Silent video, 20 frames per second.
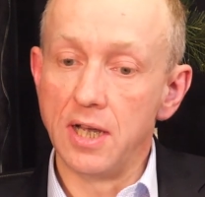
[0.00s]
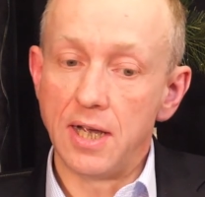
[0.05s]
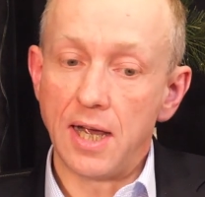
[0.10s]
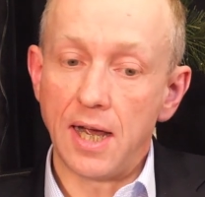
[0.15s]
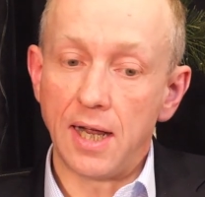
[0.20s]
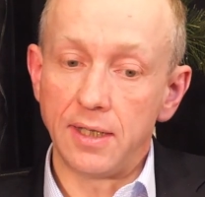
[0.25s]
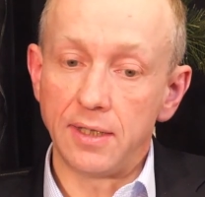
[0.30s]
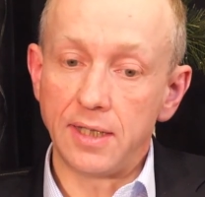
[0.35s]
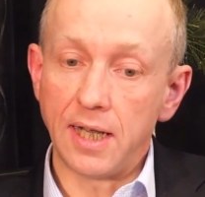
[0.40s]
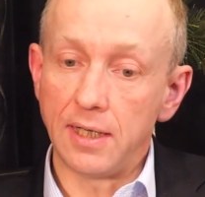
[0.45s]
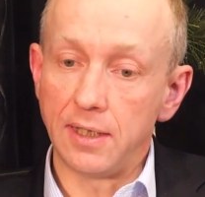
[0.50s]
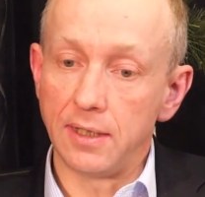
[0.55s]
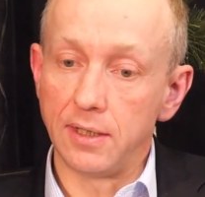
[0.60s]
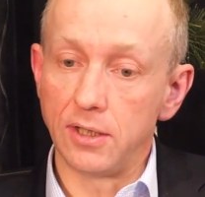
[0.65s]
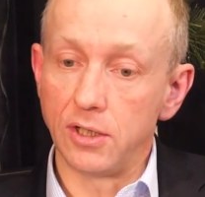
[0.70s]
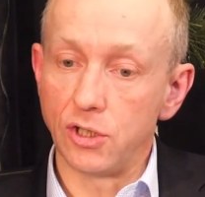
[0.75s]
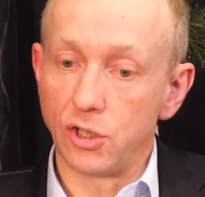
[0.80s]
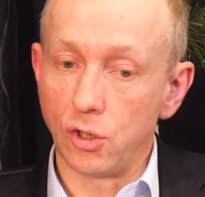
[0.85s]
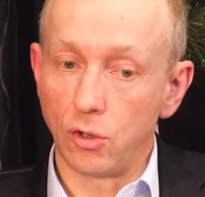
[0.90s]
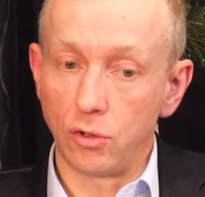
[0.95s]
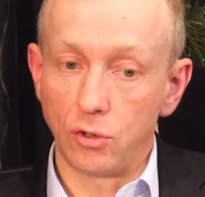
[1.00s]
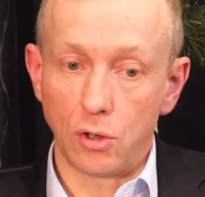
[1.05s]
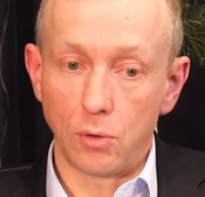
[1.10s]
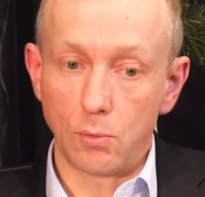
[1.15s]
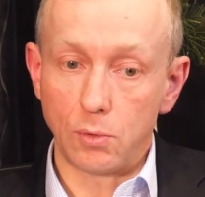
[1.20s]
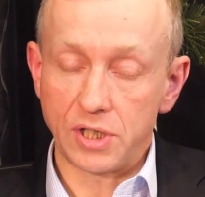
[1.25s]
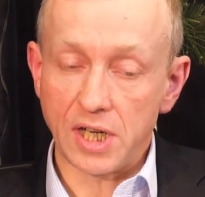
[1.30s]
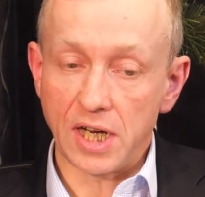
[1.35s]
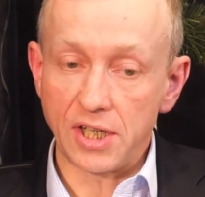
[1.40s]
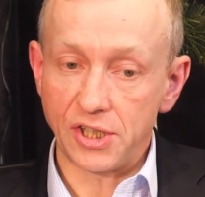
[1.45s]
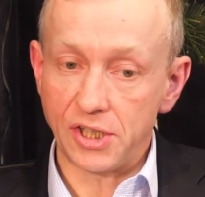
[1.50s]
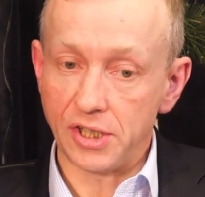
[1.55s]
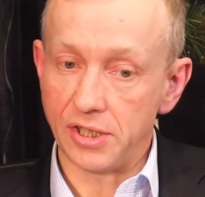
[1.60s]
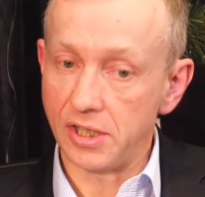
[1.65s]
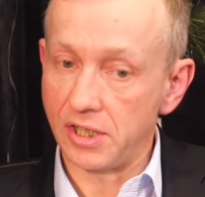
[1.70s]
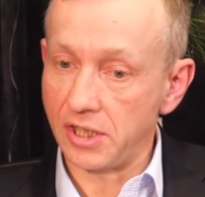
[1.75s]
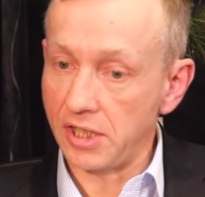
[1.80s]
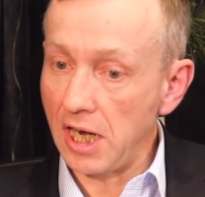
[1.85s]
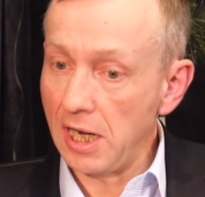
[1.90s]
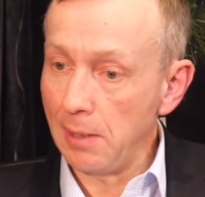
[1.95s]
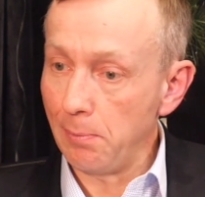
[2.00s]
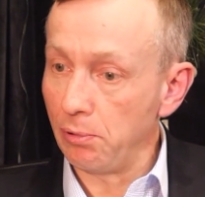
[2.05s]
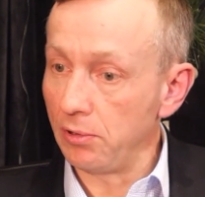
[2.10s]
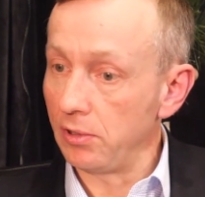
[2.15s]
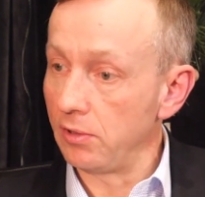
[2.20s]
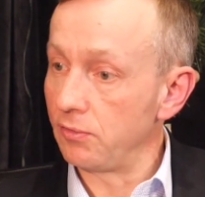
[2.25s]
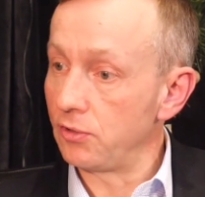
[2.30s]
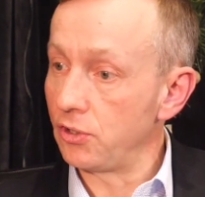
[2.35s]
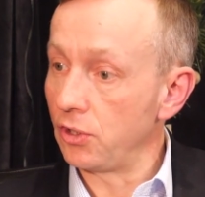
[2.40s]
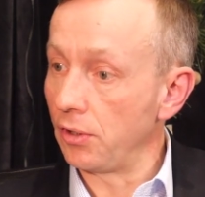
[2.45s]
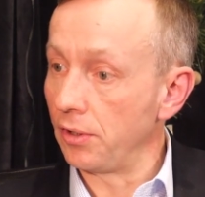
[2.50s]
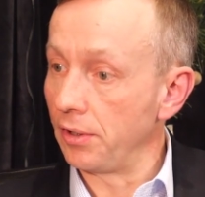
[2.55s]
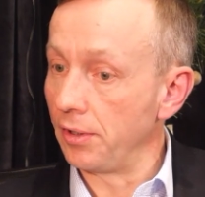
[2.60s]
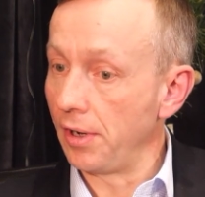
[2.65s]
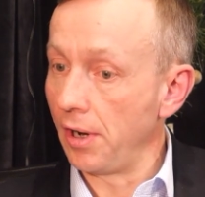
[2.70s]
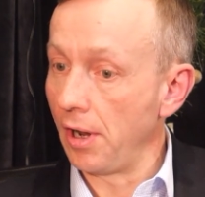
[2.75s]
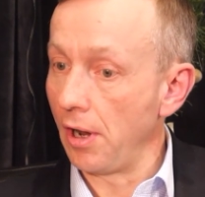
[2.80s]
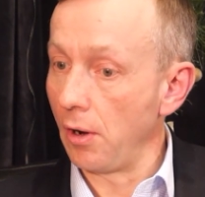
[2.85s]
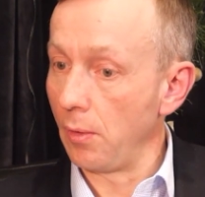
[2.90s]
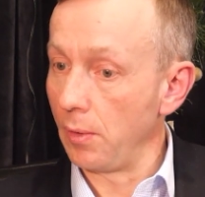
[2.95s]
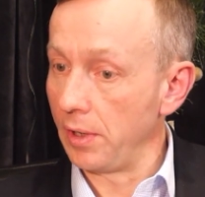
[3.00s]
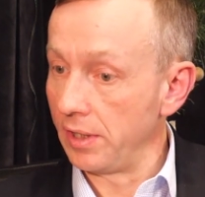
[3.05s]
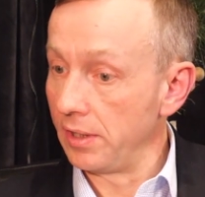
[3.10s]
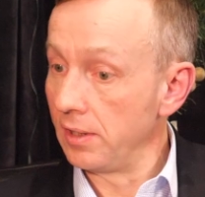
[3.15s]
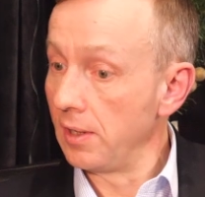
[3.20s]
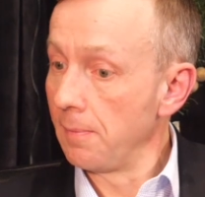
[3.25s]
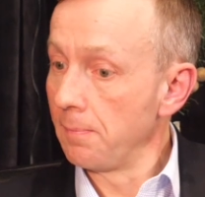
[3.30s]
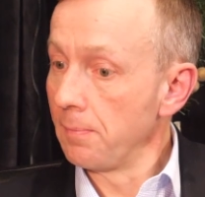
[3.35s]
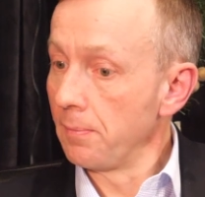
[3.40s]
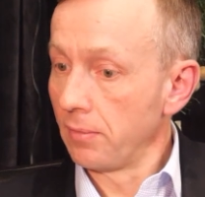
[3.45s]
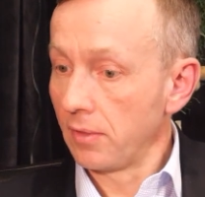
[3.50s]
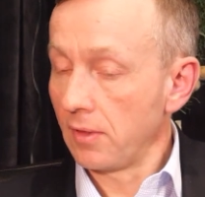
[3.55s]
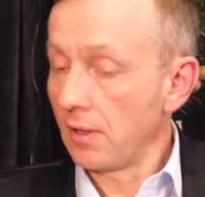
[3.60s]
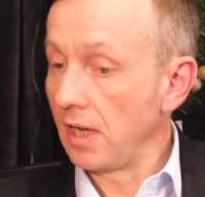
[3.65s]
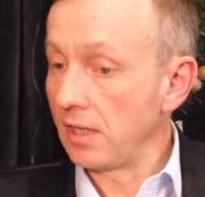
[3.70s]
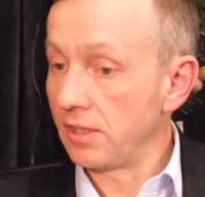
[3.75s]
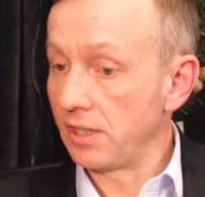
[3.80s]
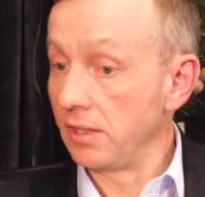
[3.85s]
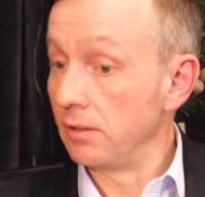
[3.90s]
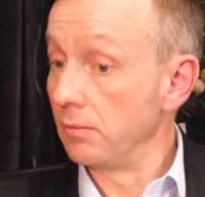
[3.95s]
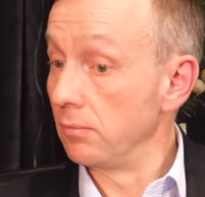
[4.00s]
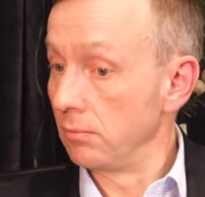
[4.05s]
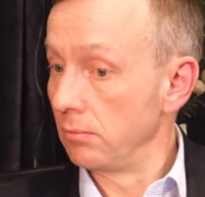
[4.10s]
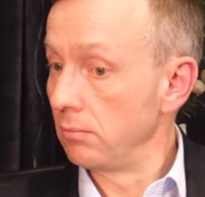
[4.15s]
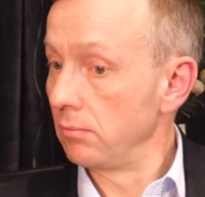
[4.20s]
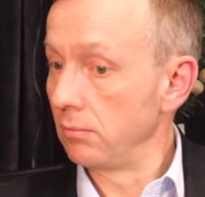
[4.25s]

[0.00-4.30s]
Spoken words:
And then John Locke was actually a disciple of John Owen, as in